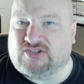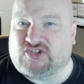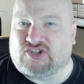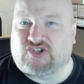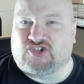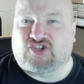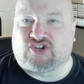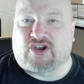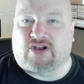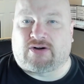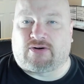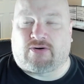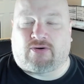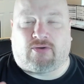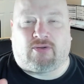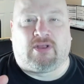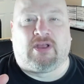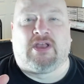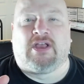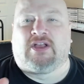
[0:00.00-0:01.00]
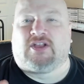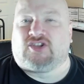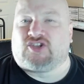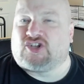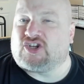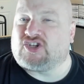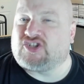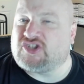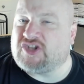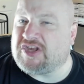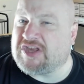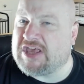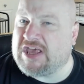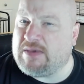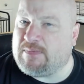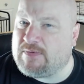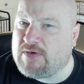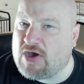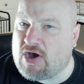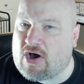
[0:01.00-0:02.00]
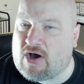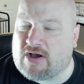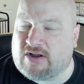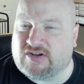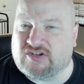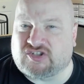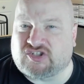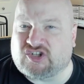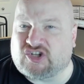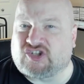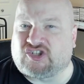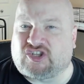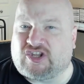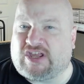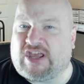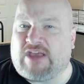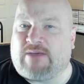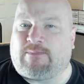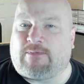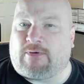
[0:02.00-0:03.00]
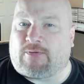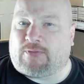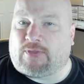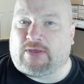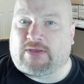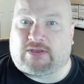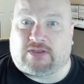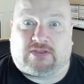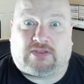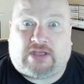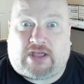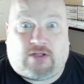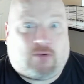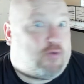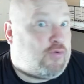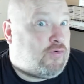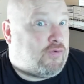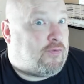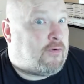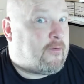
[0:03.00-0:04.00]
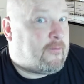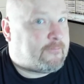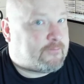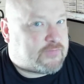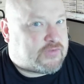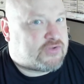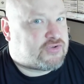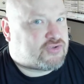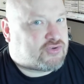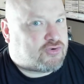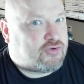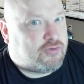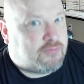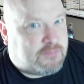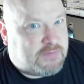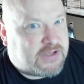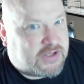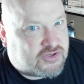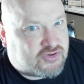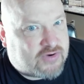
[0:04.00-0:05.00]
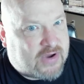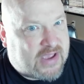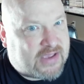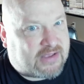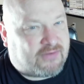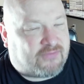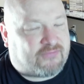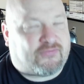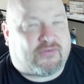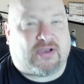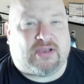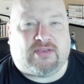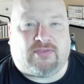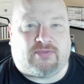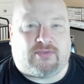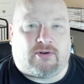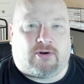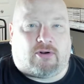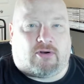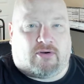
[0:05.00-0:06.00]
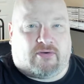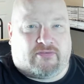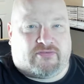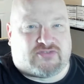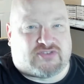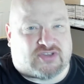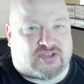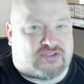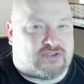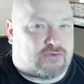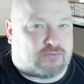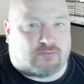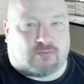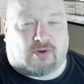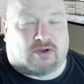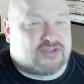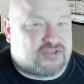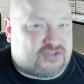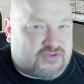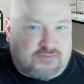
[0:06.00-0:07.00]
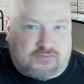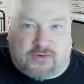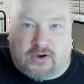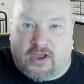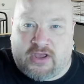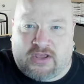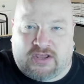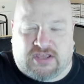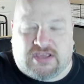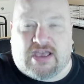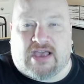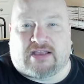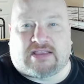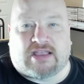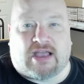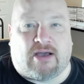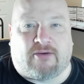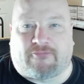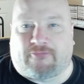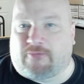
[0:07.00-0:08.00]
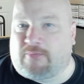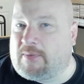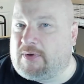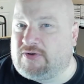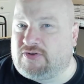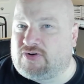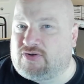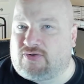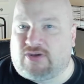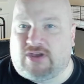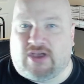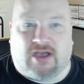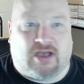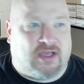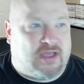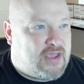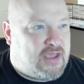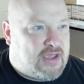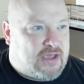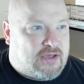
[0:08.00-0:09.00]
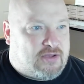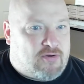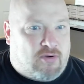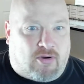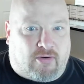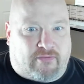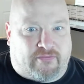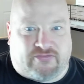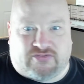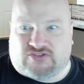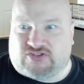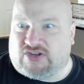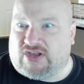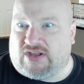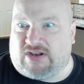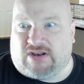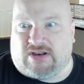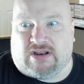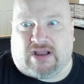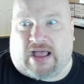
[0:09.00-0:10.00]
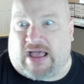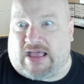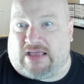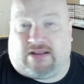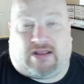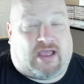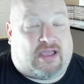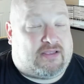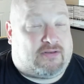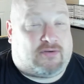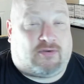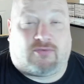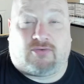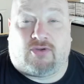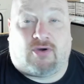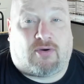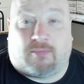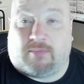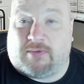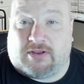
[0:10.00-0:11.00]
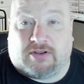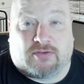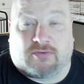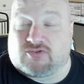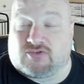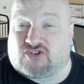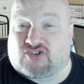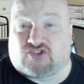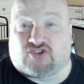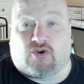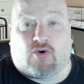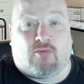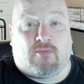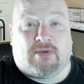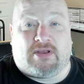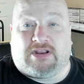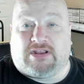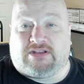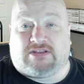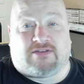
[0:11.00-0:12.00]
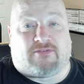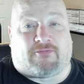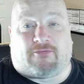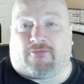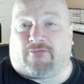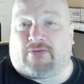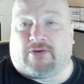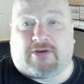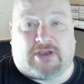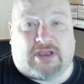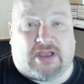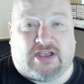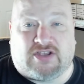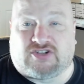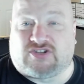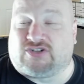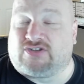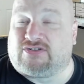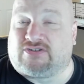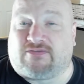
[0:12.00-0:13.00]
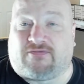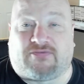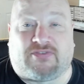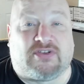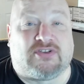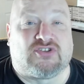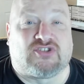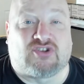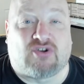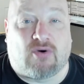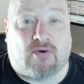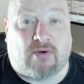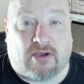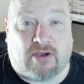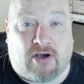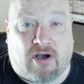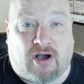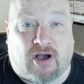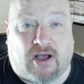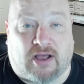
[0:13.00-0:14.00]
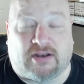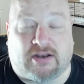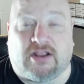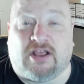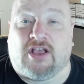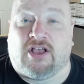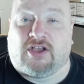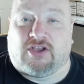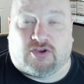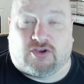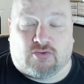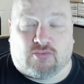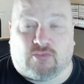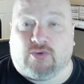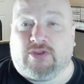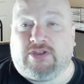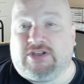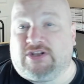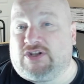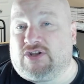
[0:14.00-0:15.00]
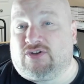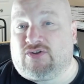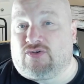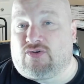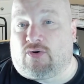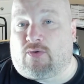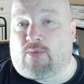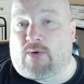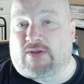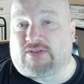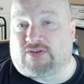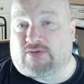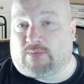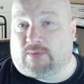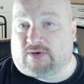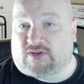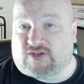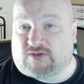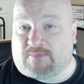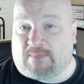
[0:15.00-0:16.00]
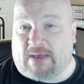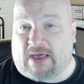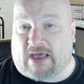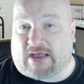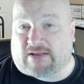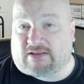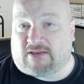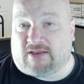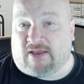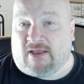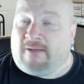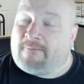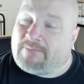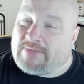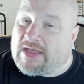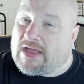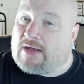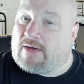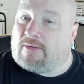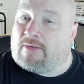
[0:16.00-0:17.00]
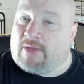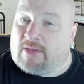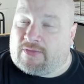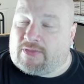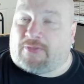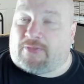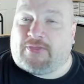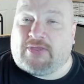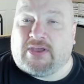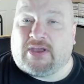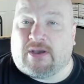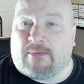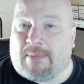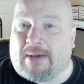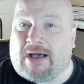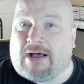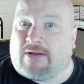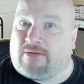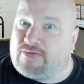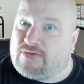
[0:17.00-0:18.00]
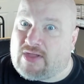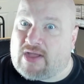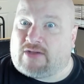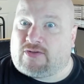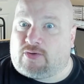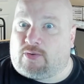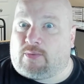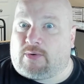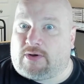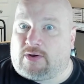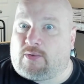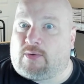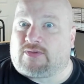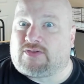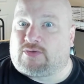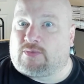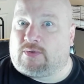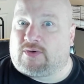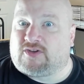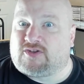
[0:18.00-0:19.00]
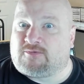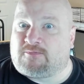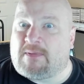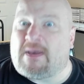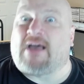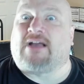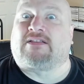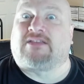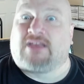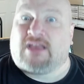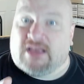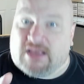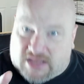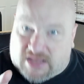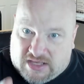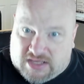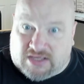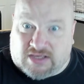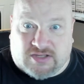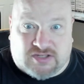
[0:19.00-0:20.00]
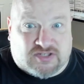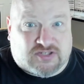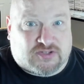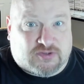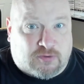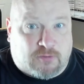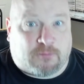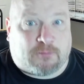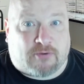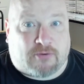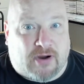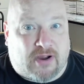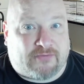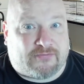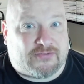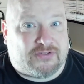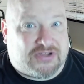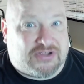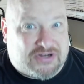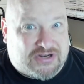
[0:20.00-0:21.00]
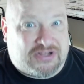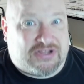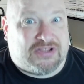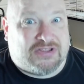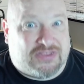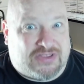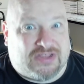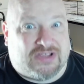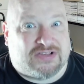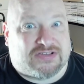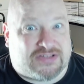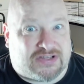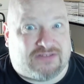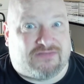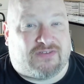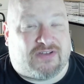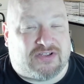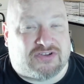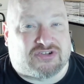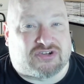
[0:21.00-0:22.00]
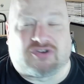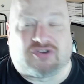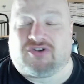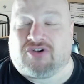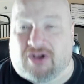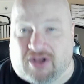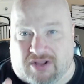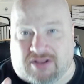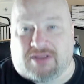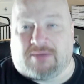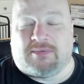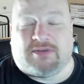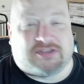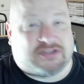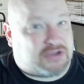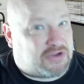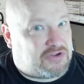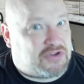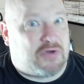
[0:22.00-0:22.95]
in general, just to keep you honest, just to keep you thinking that, ooh, this could be a dragon fight, and then all of a sudden the rug's yanked out from under you, and all of a sudden, I don't know, I mean, there were so many different variations of things going on, you really didn't know what to expect. Now, the thing about not knowing what to expect is still prevalent in this adventure. Let me tell you